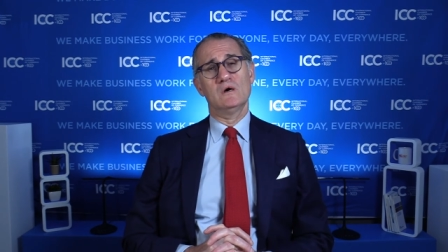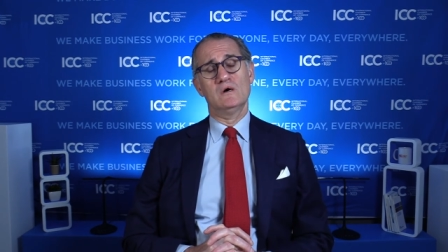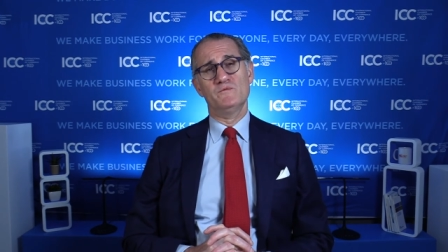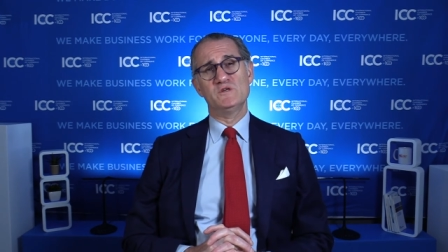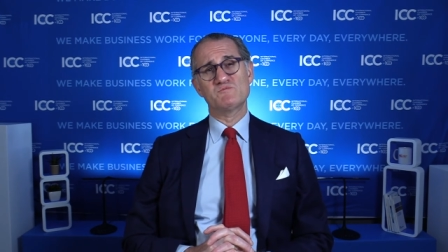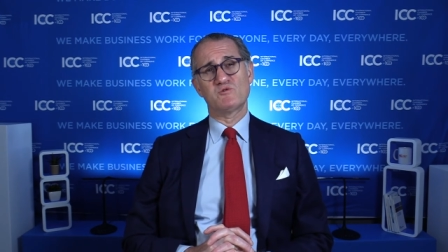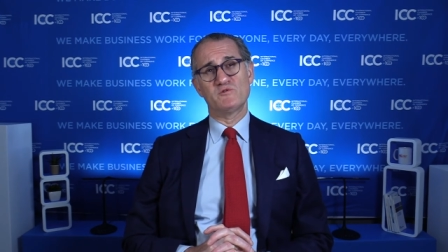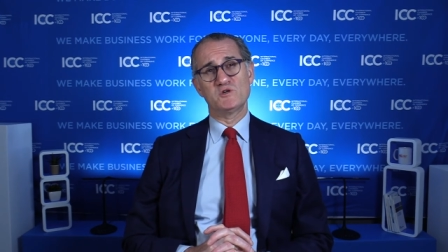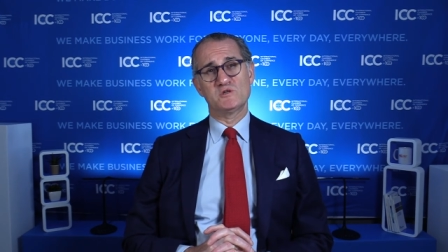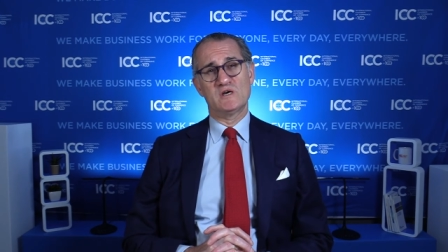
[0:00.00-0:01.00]
Uh, this
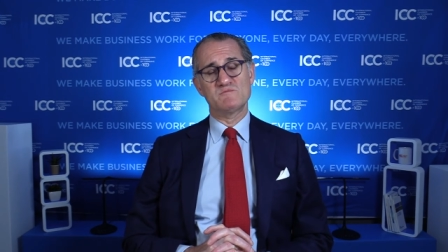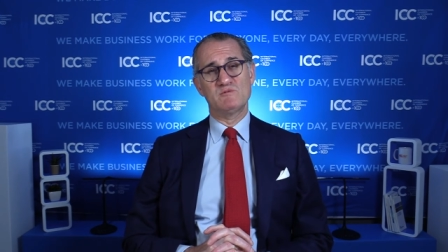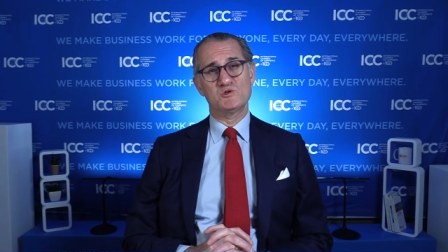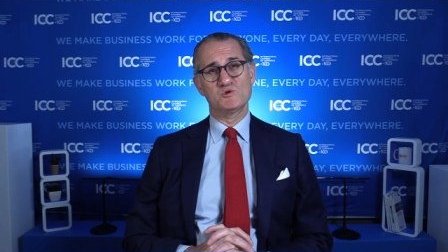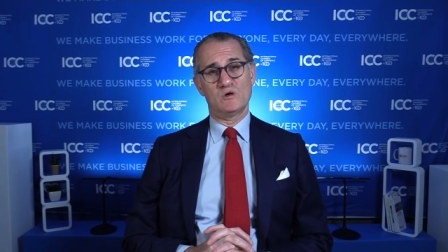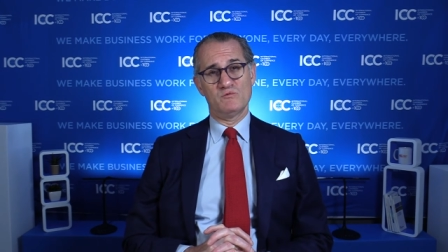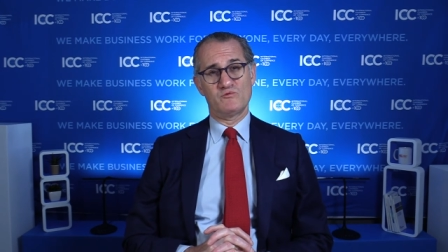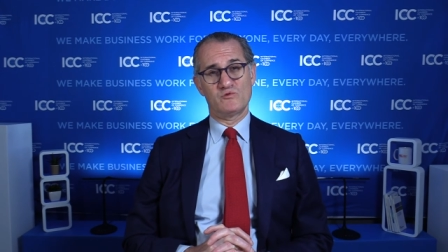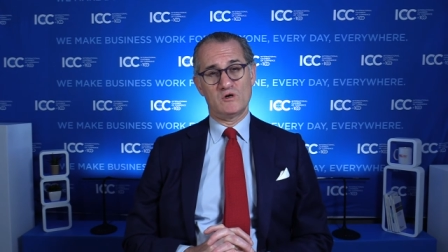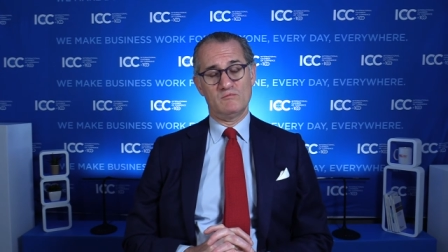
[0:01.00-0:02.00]
provision has been drawn
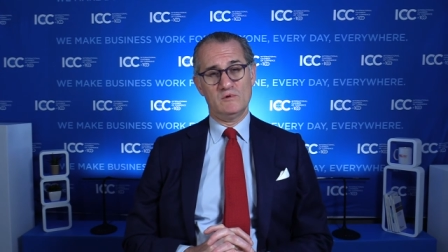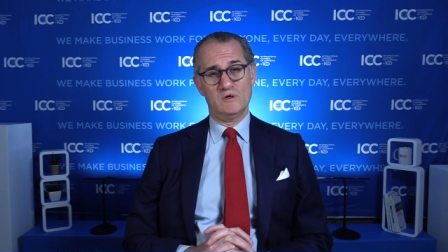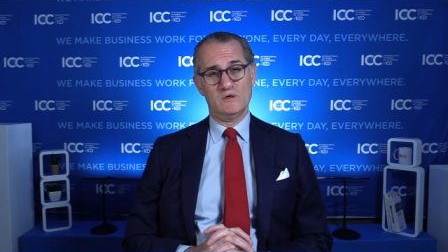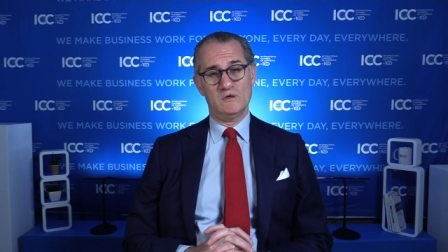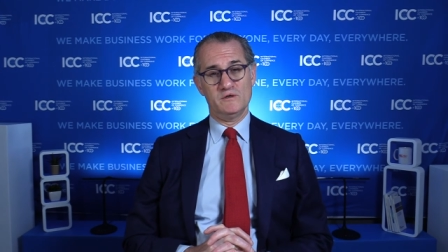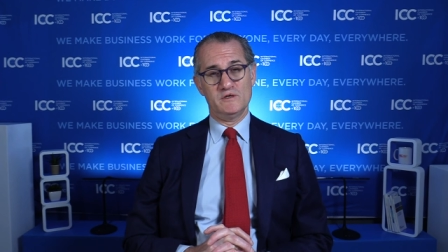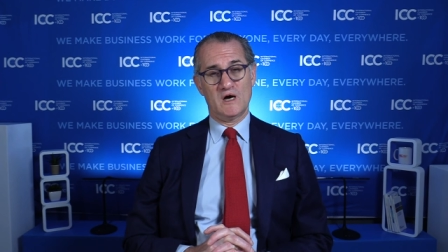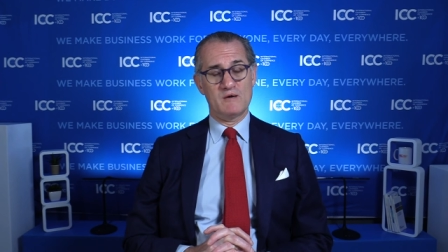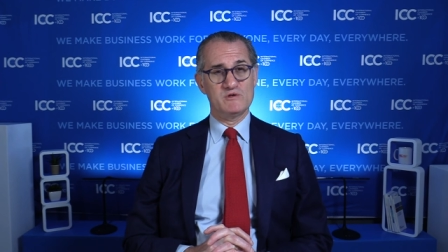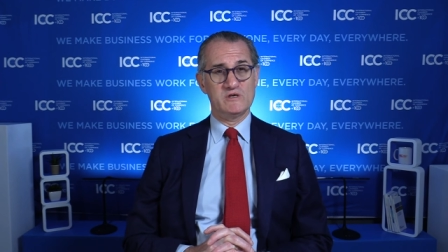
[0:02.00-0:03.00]
from uh, the
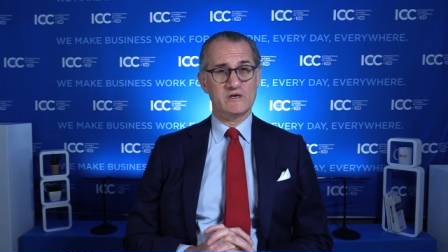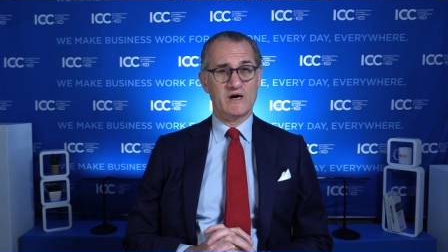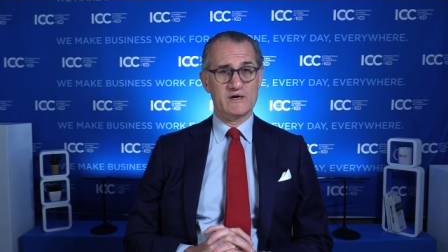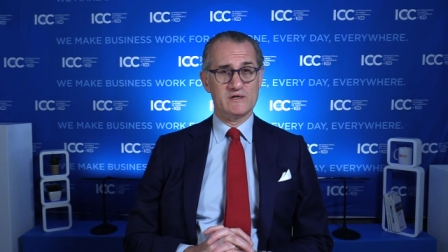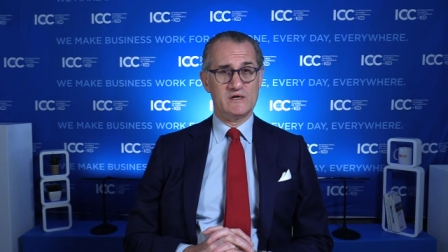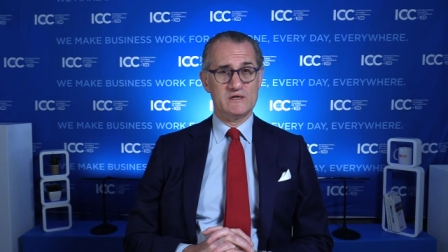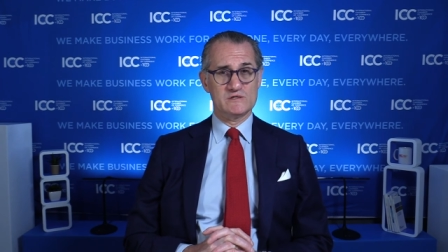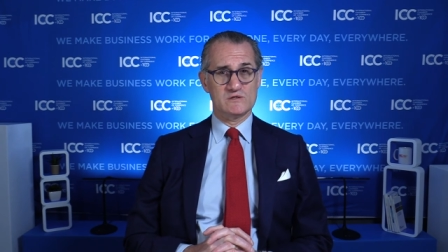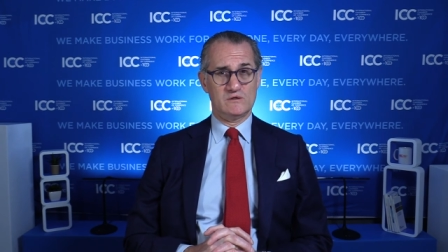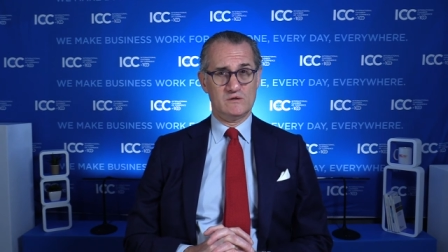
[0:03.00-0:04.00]
IBA
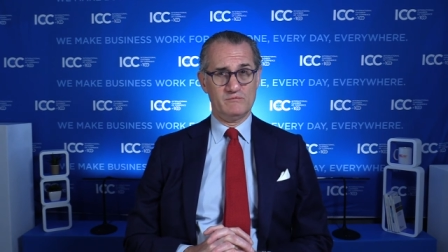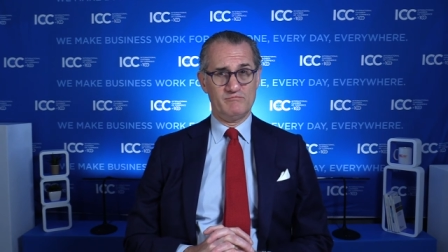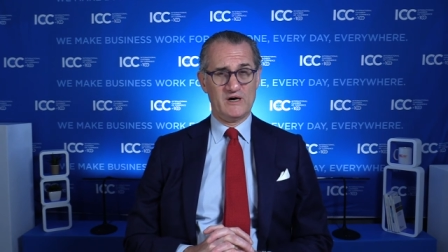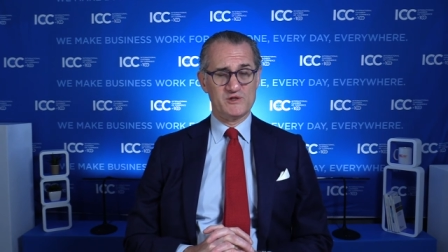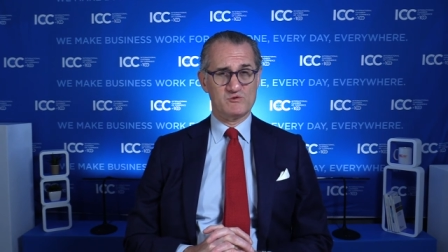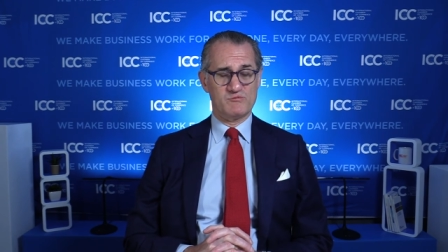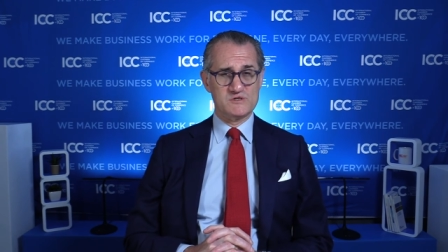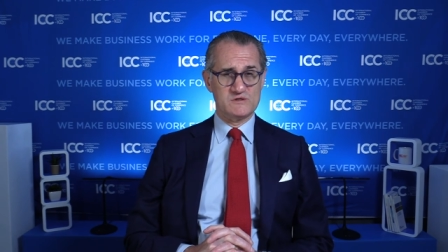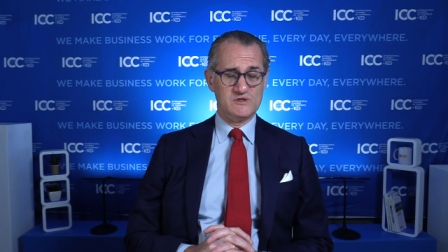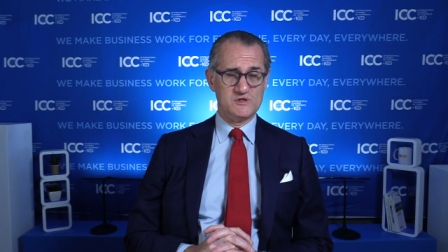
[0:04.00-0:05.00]
guidelines on party
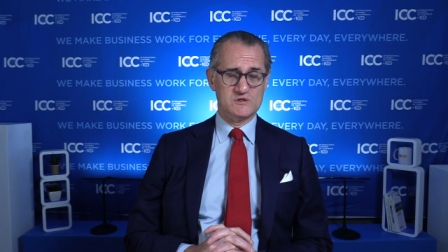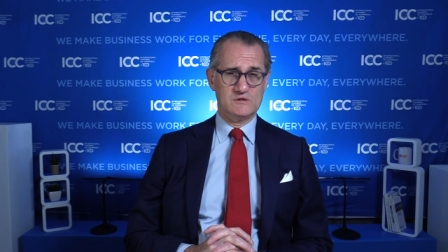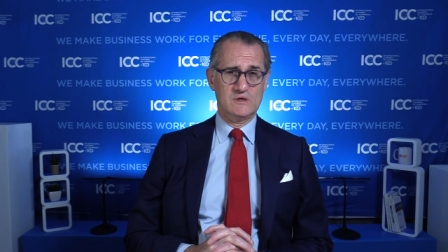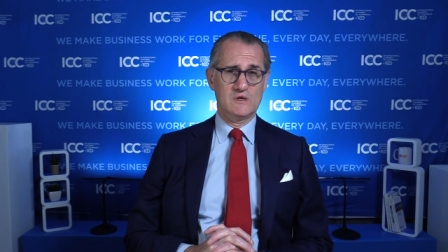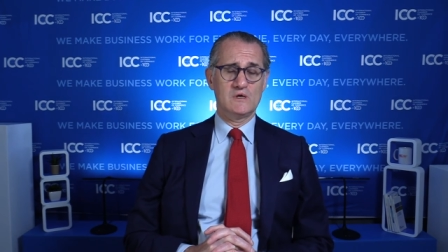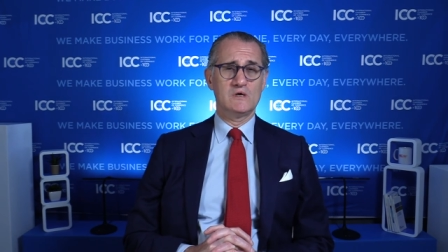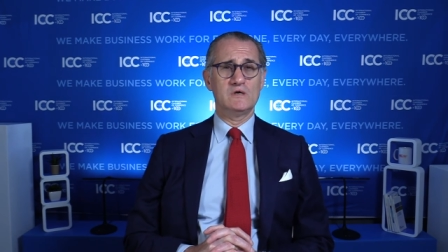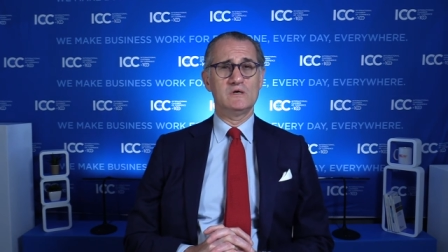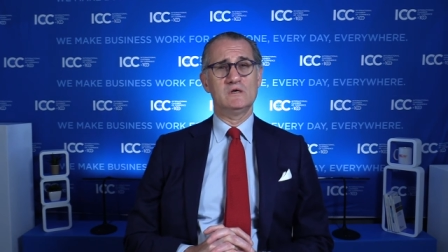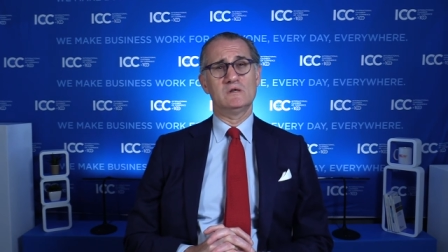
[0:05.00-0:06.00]
representation
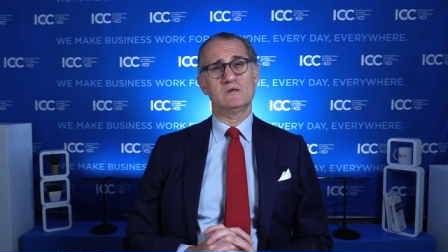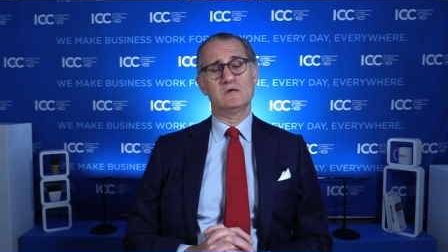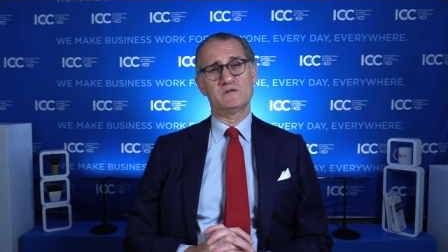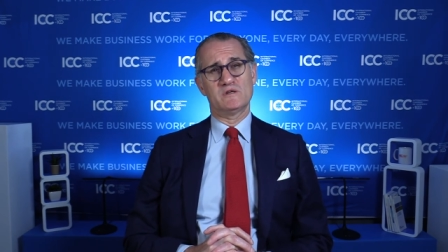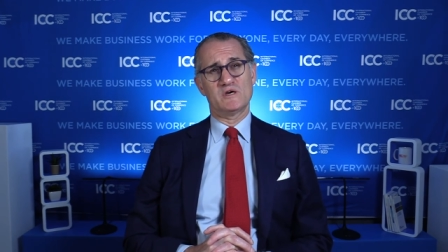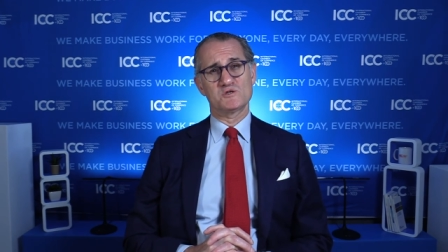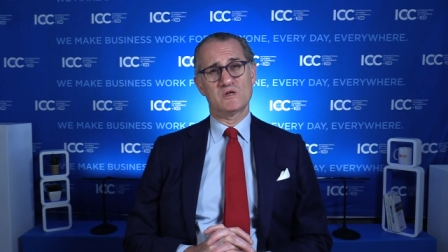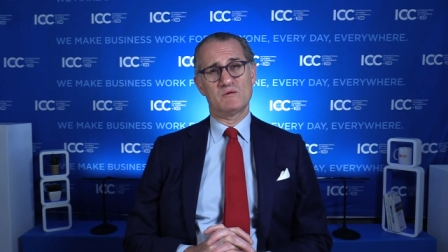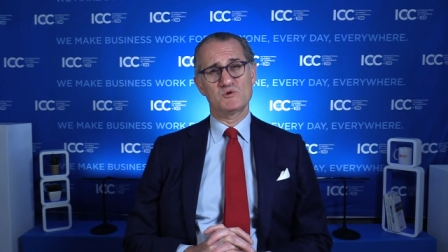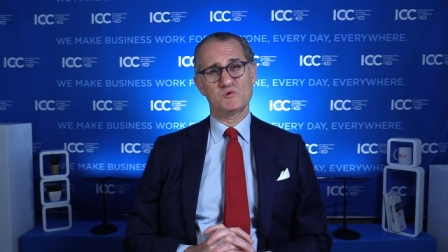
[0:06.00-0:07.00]
in
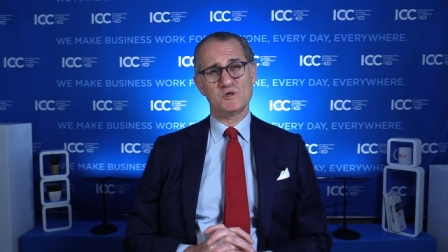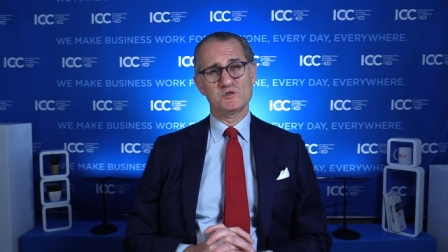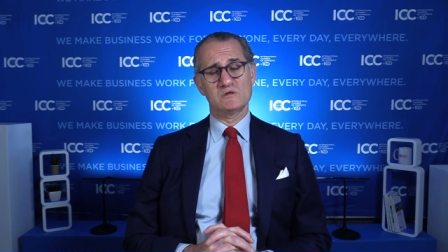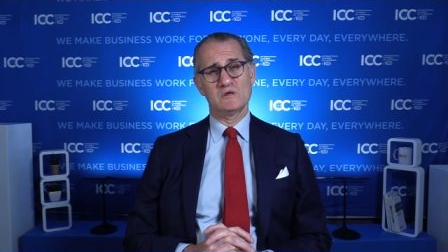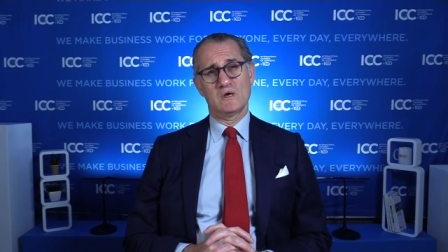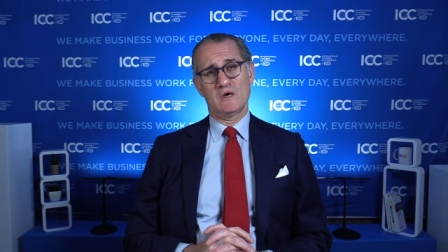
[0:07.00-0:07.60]
international arbitration.